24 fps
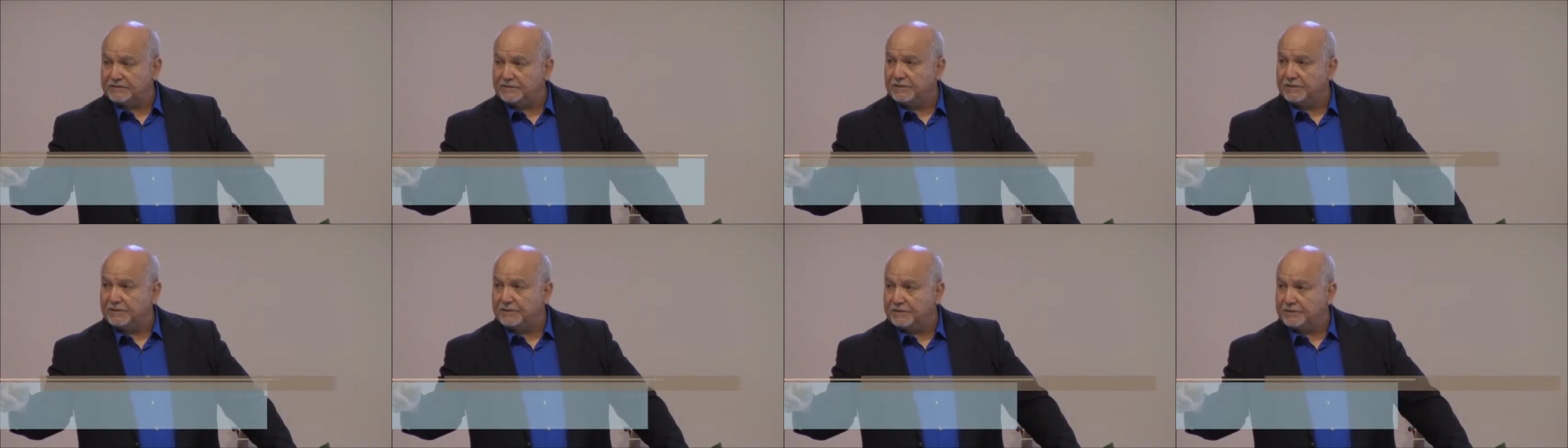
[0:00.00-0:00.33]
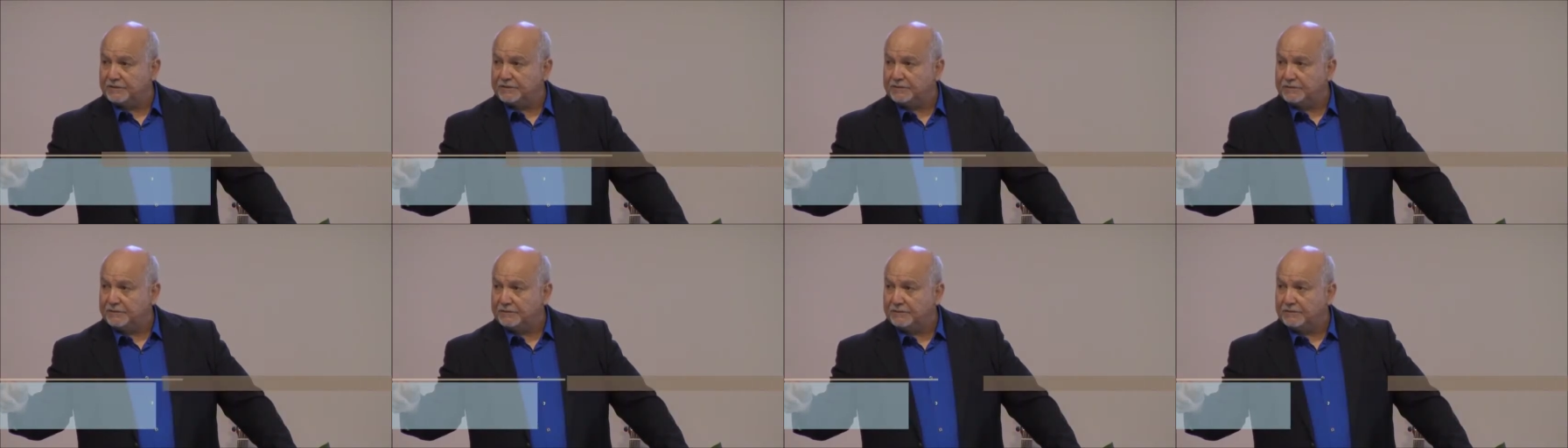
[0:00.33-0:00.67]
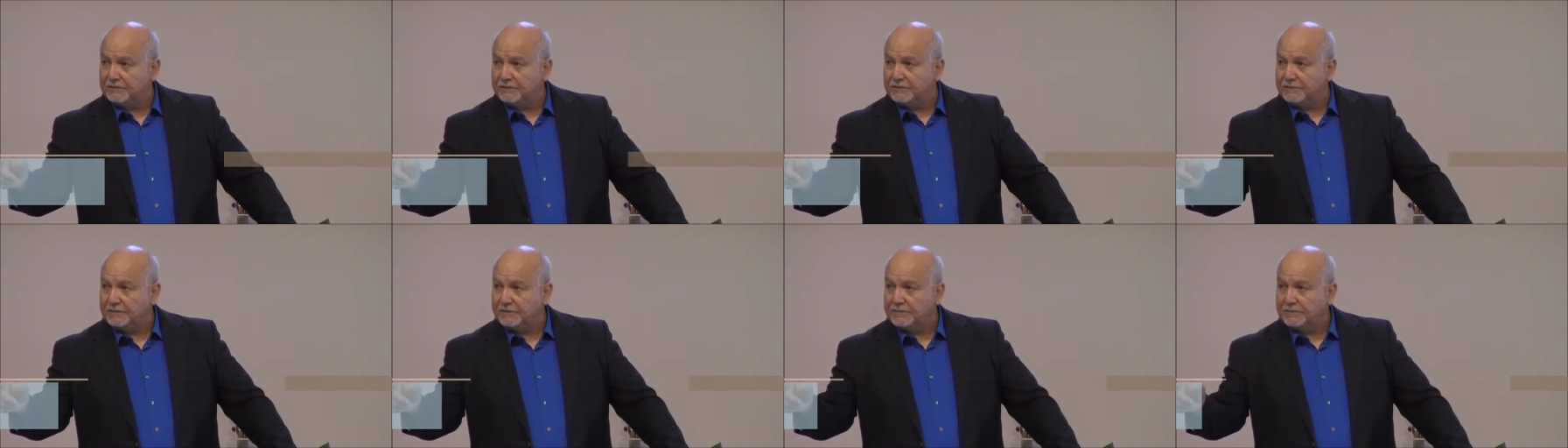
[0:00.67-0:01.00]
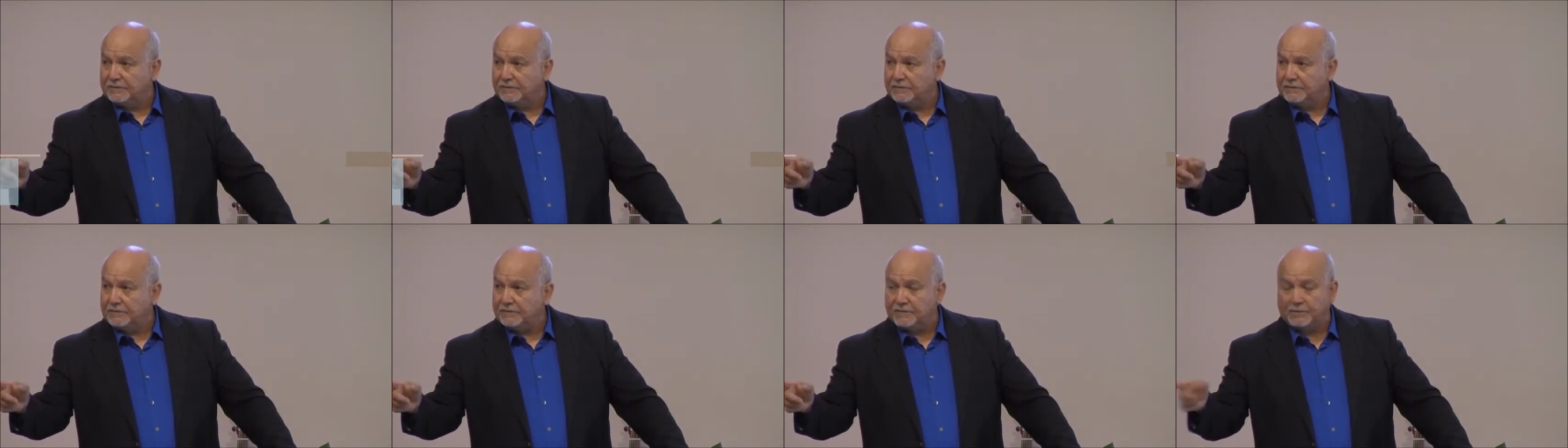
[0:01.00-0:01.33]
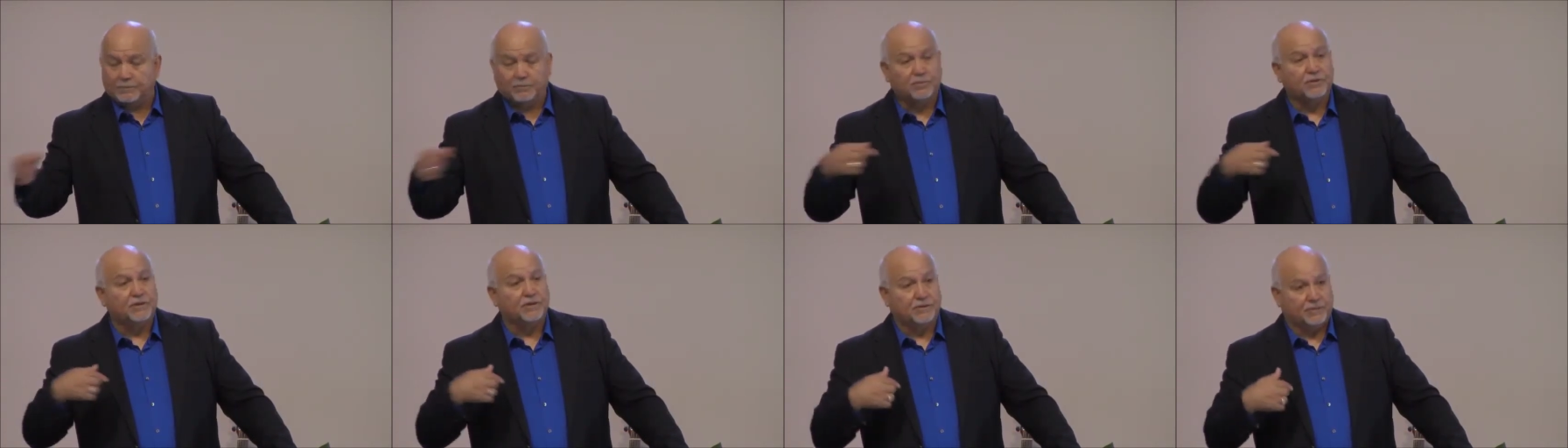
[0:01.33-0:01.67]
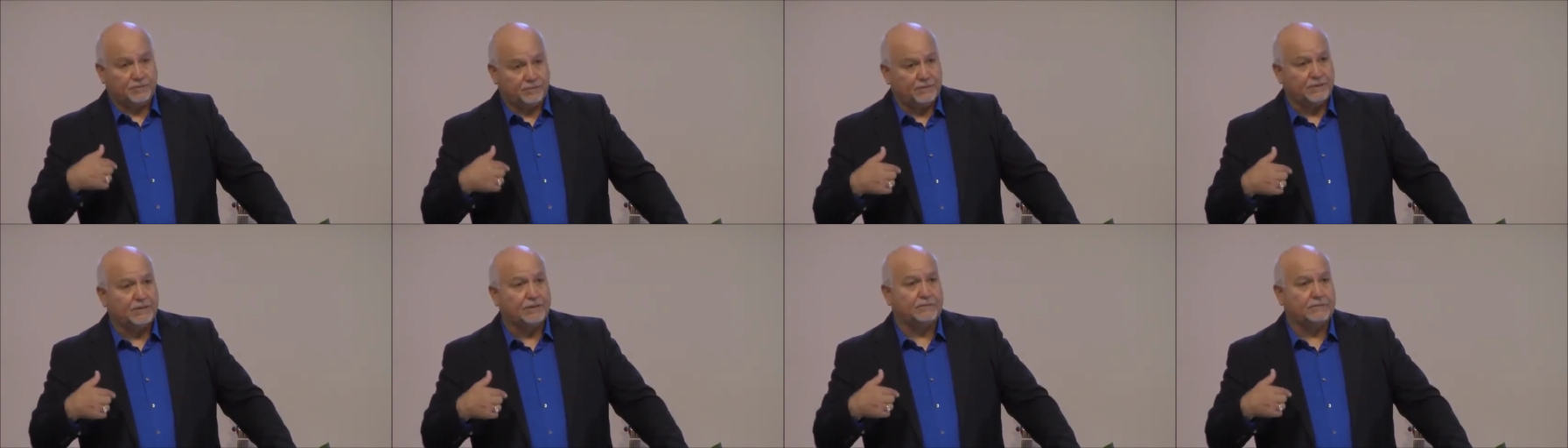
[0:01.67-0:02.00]
it hurt? They're putting
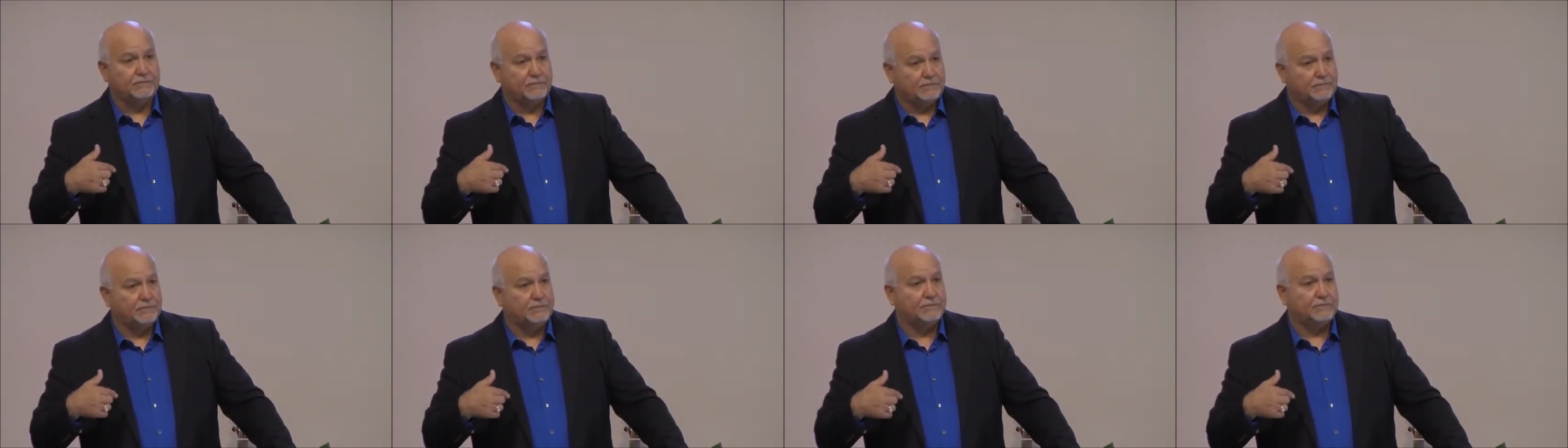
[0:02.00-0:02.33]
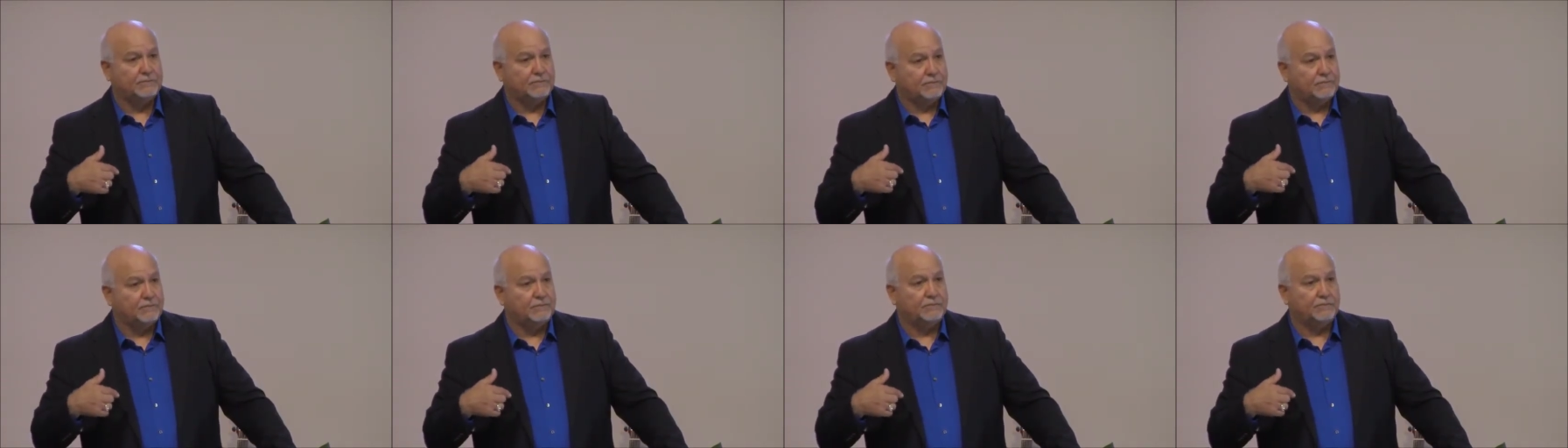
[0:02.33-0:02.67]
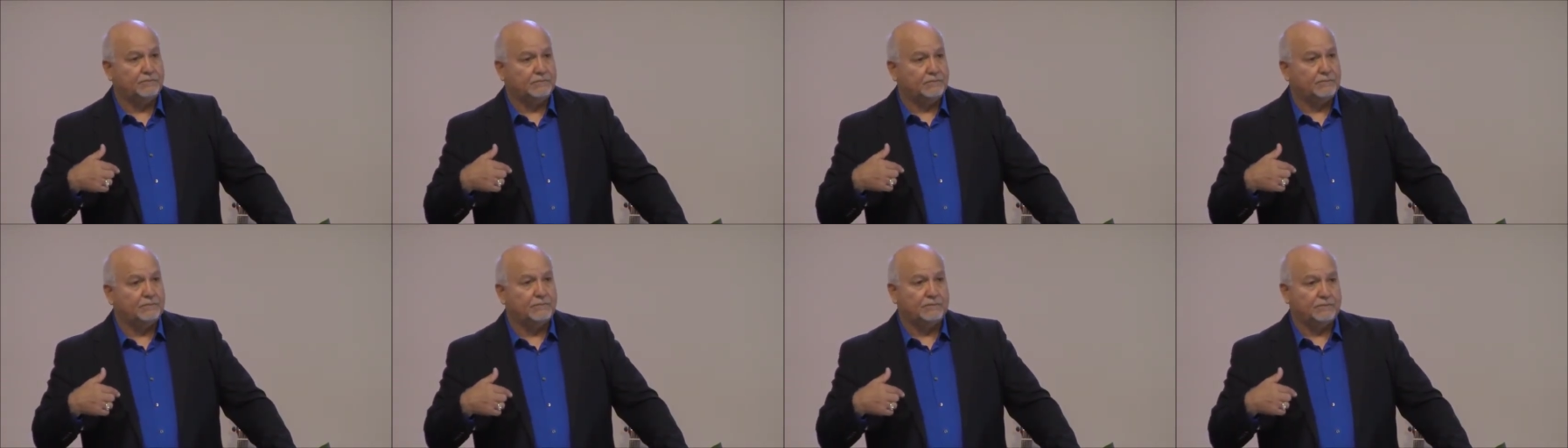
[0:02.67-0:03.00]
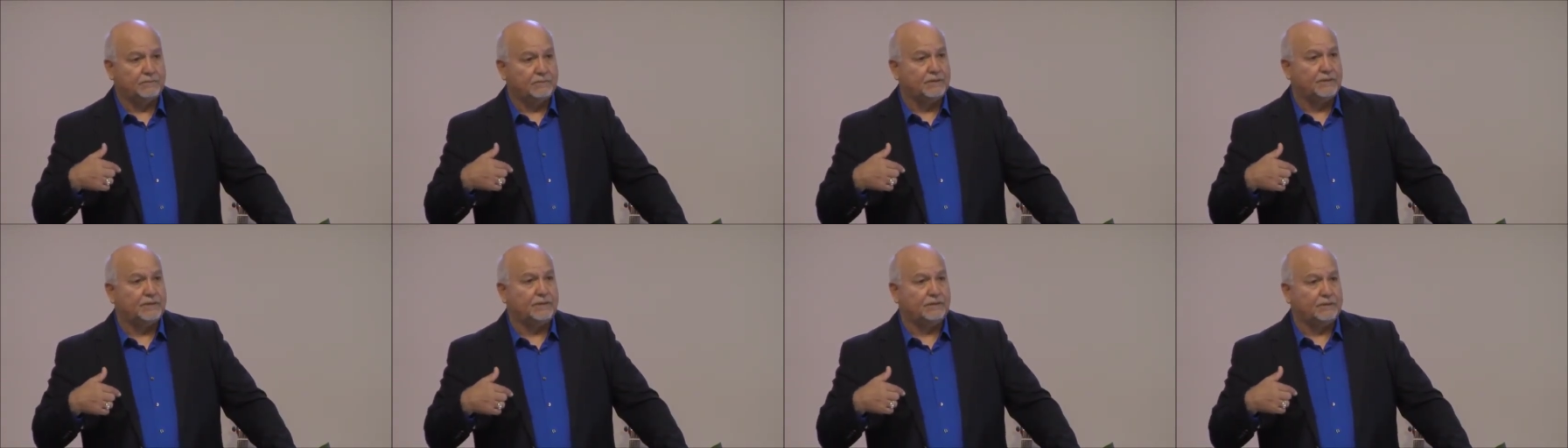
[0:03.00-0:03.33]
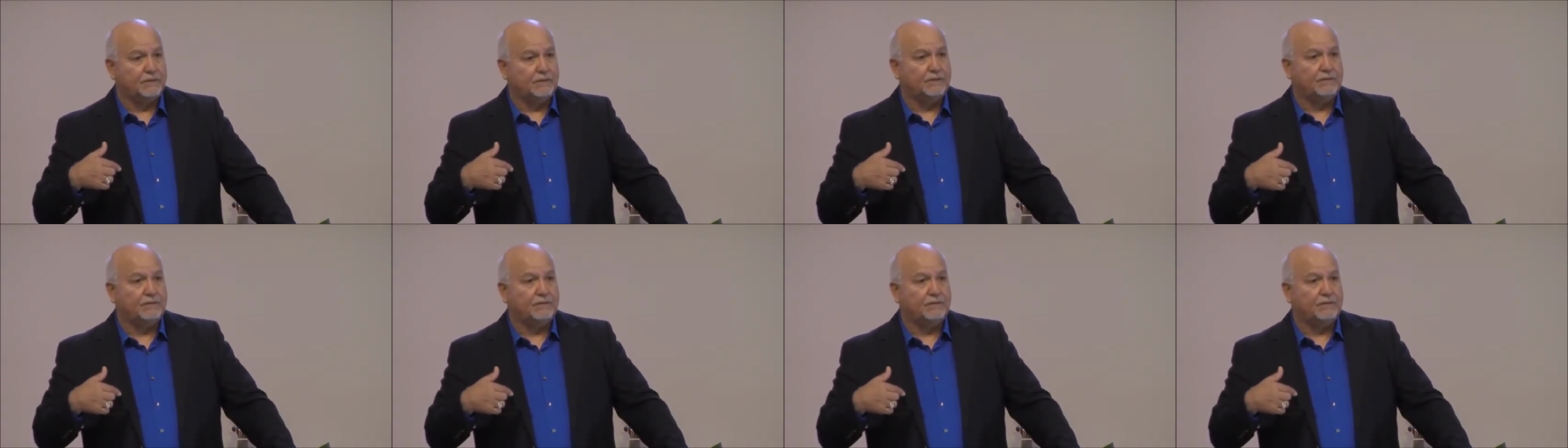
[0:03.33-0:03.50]
you down, right?